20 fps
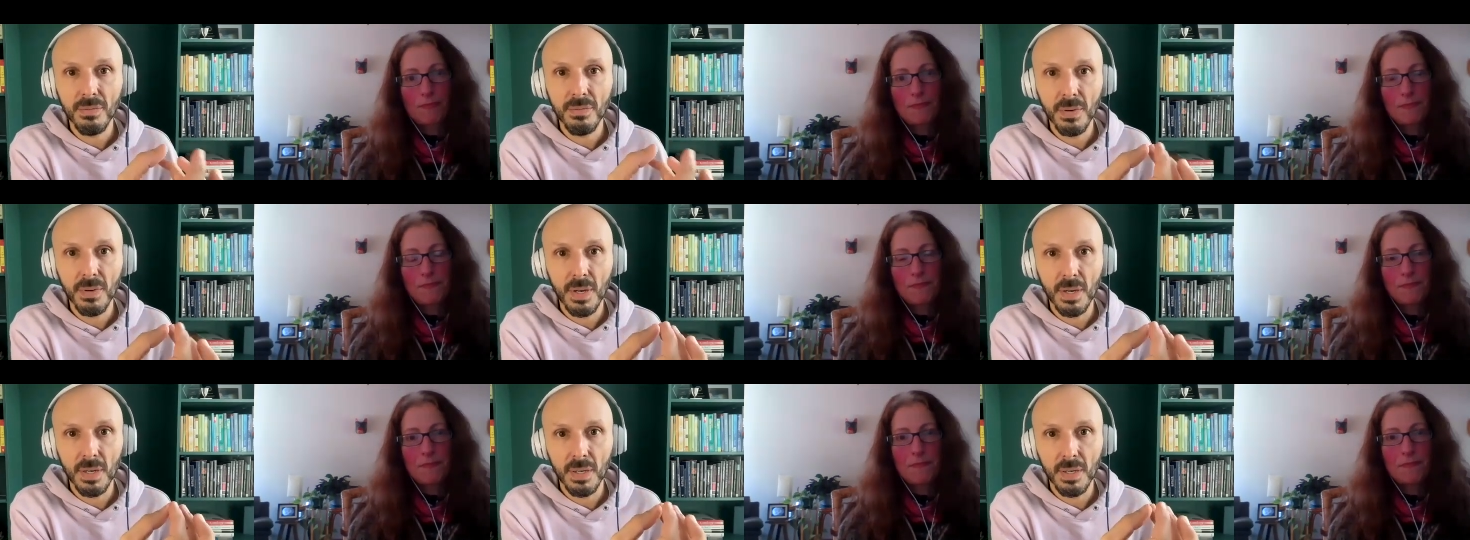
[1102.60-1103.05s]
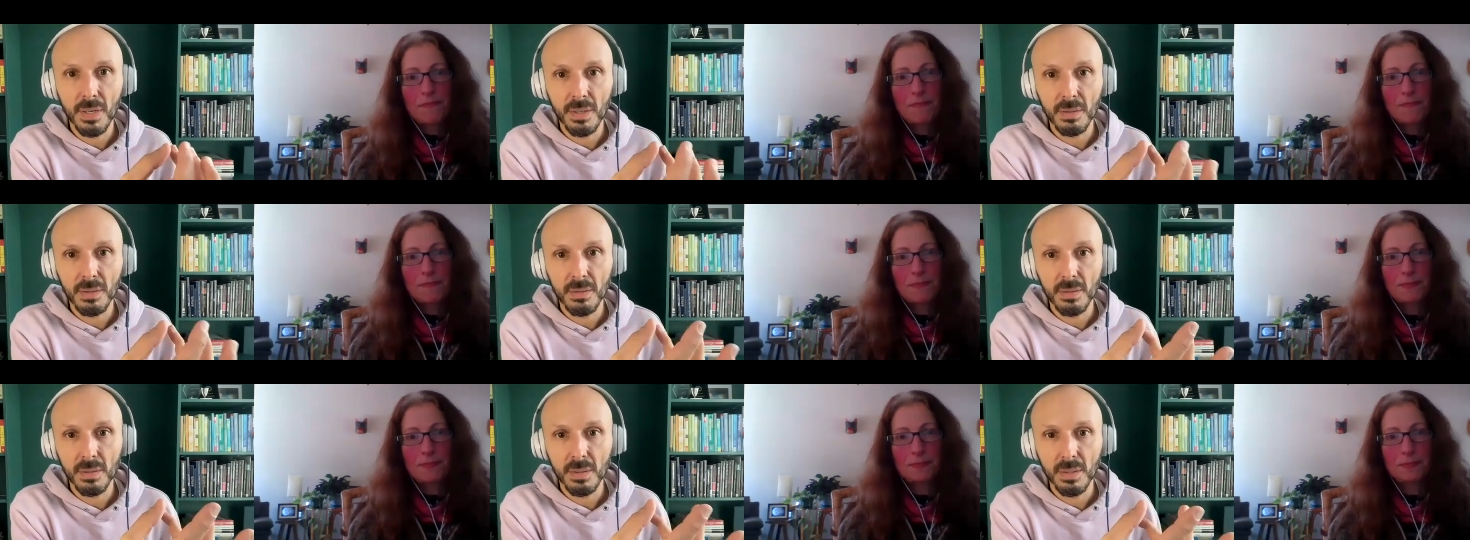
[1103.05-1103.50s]
Speaker 1: uh
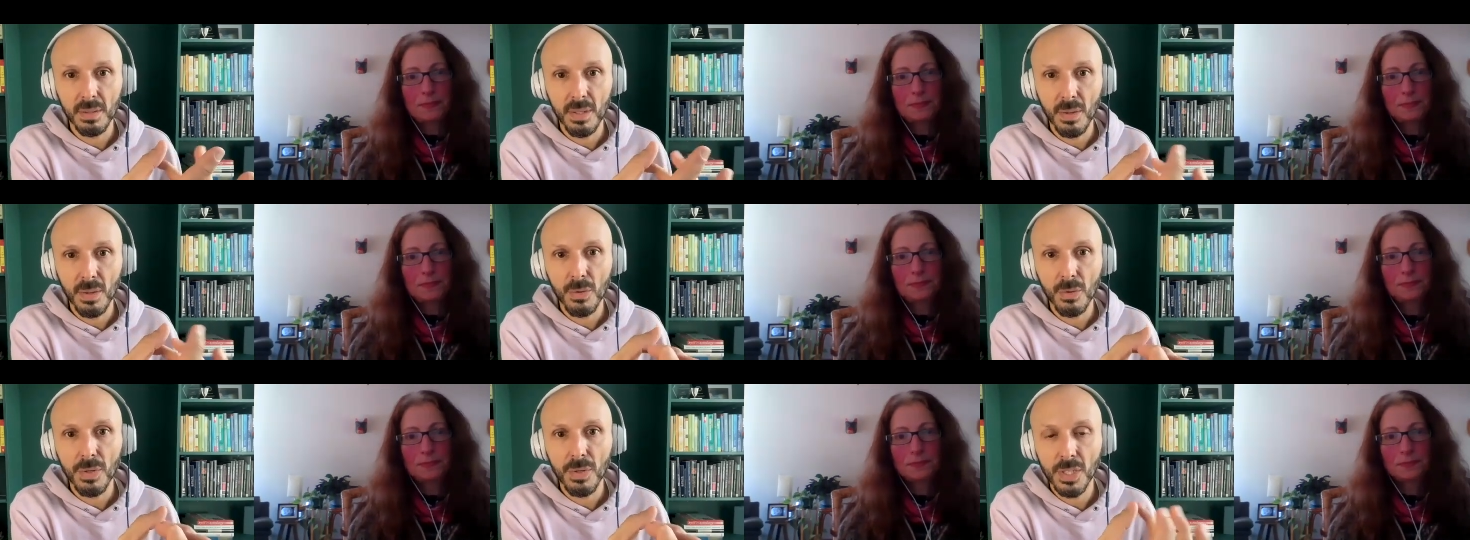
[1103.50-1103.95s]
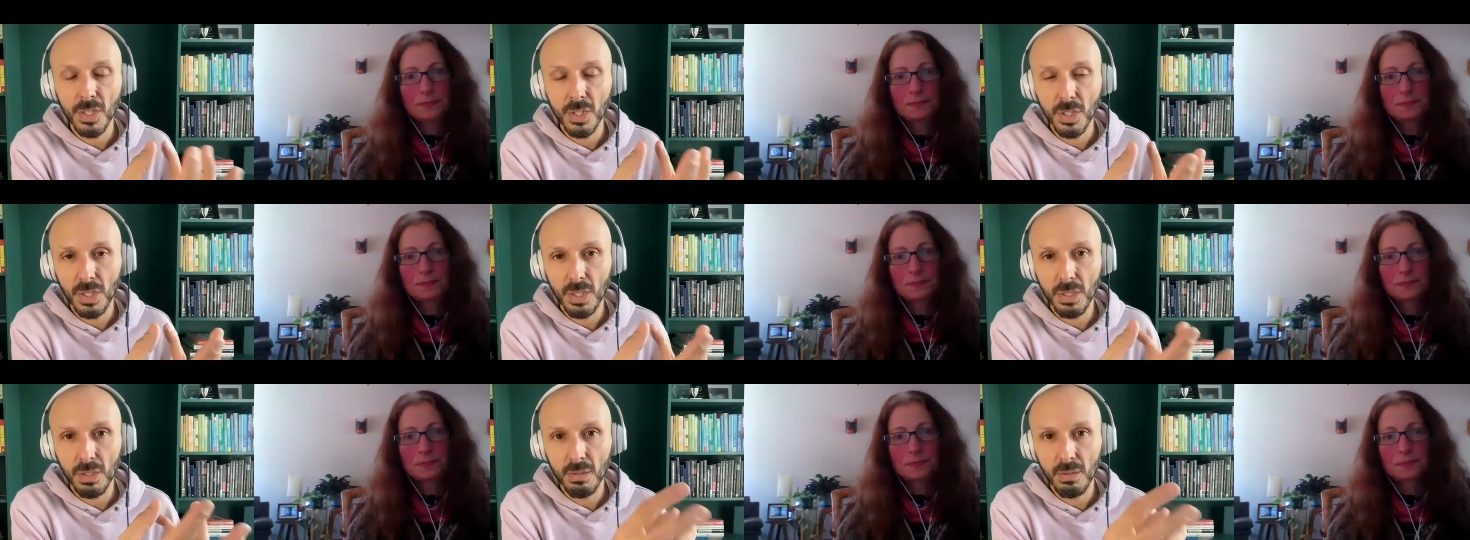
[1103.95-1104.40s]
you know
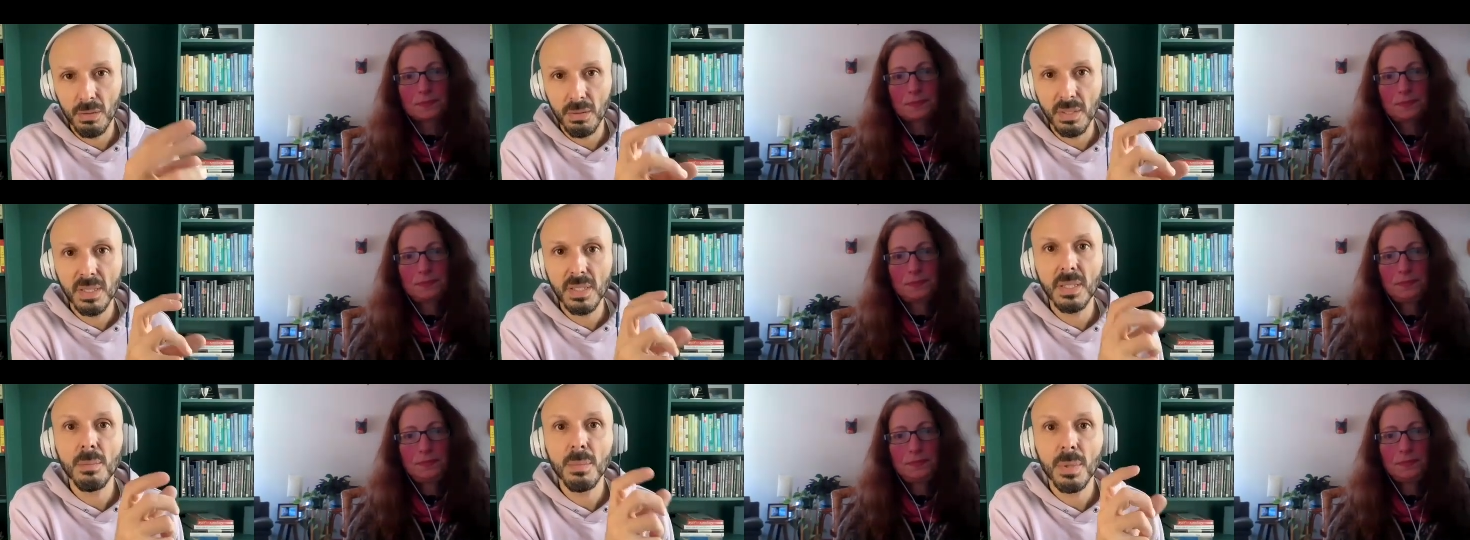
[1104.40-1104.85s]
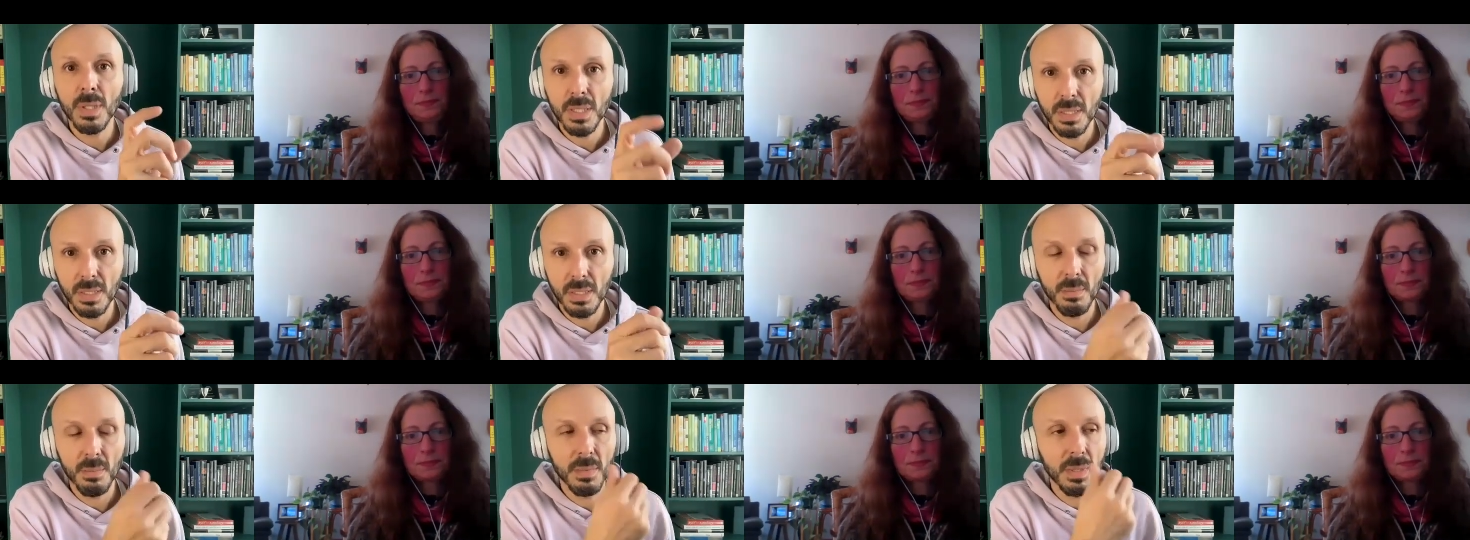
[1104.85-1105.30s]
christian
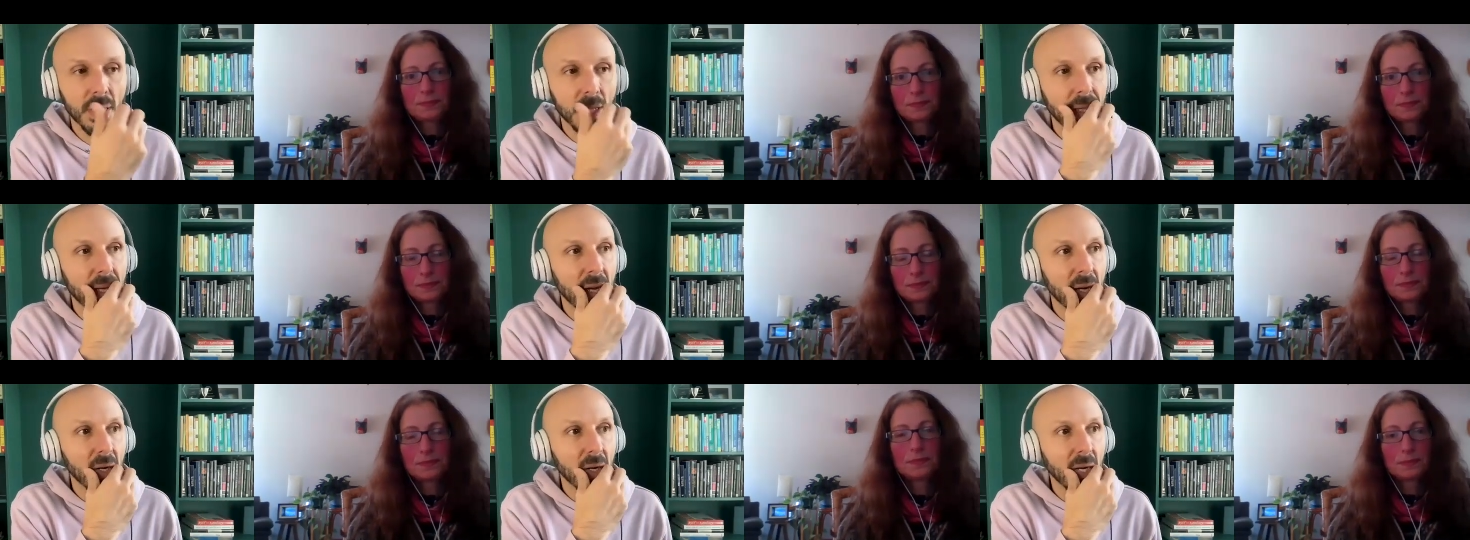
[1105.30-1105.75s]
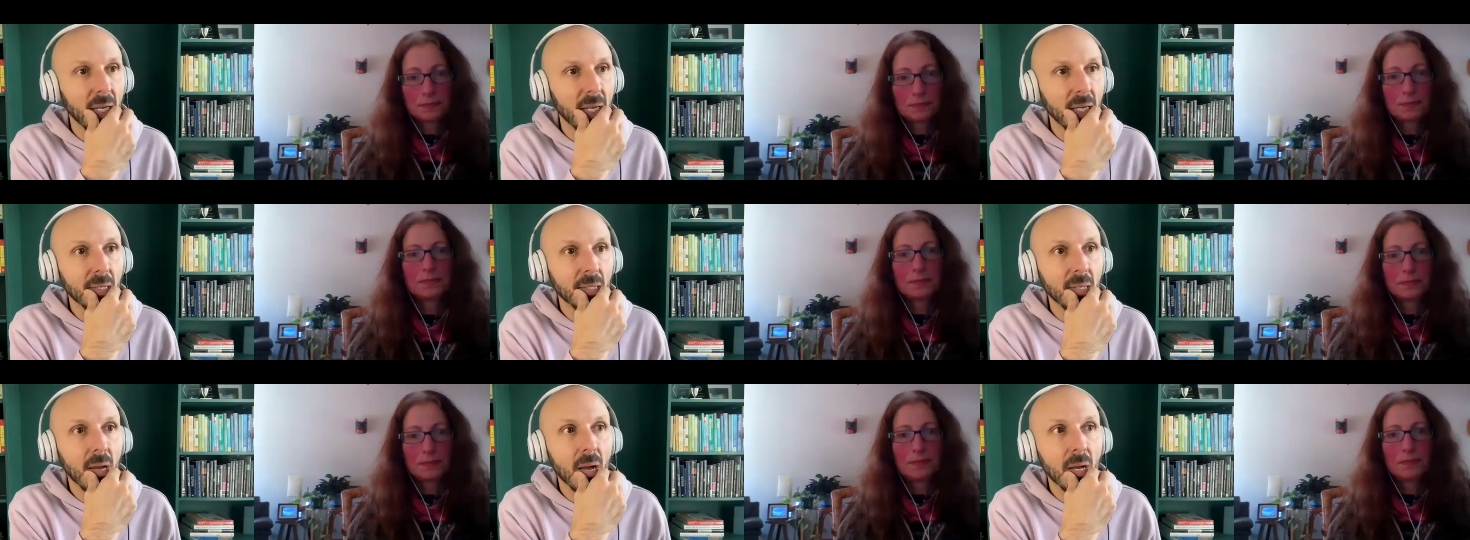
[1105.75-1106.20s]
symbolism in there and it
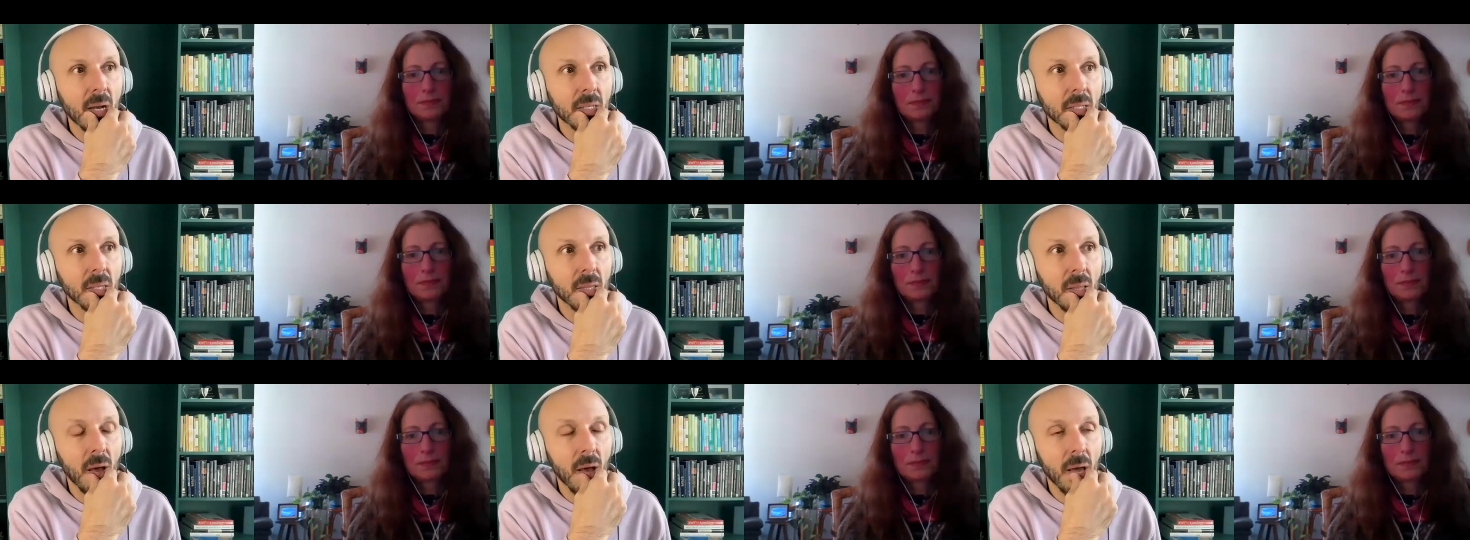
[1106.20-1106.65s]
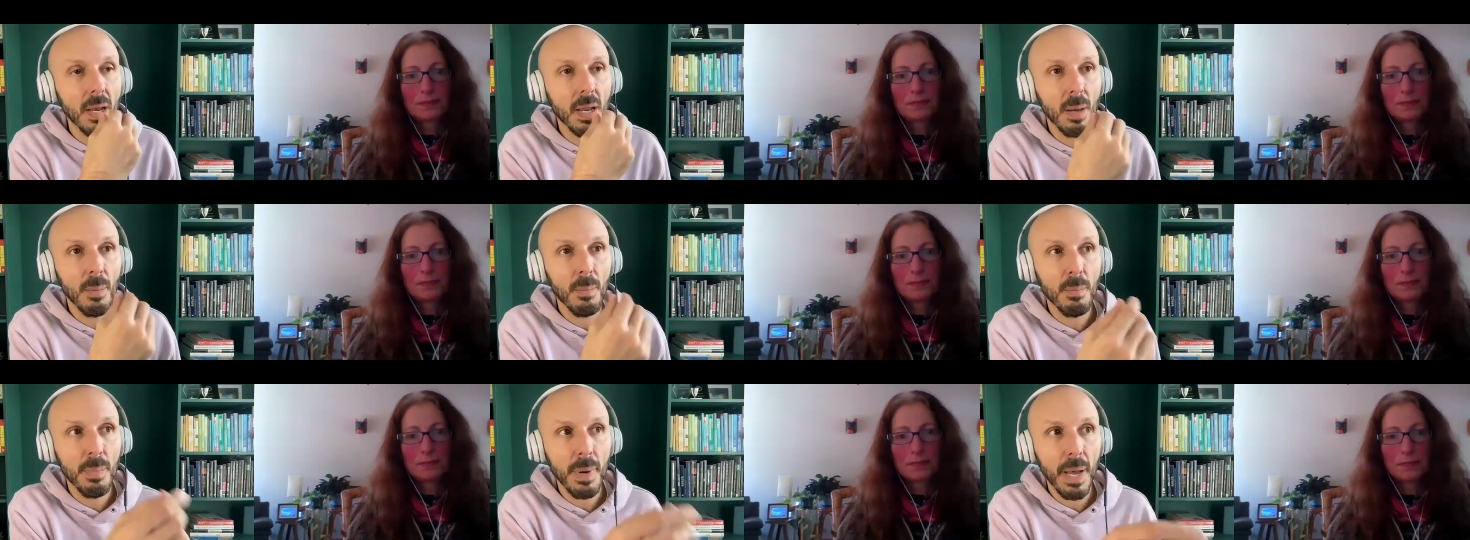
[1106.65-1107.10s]
talks a lot
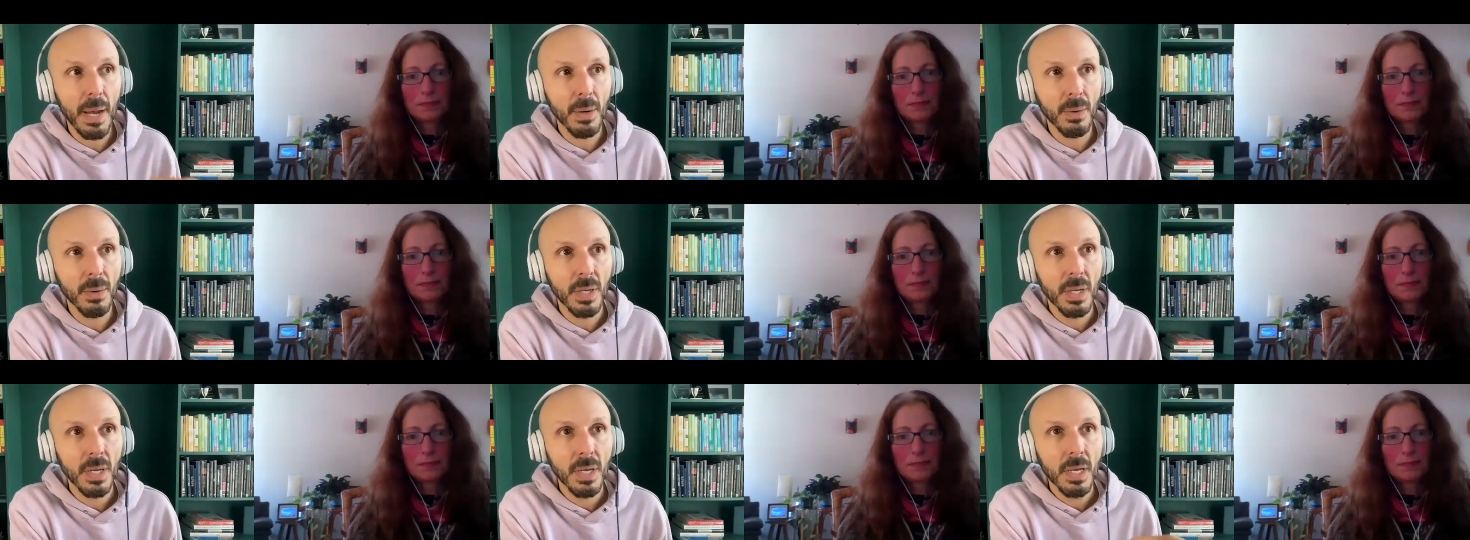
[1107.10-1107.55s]
about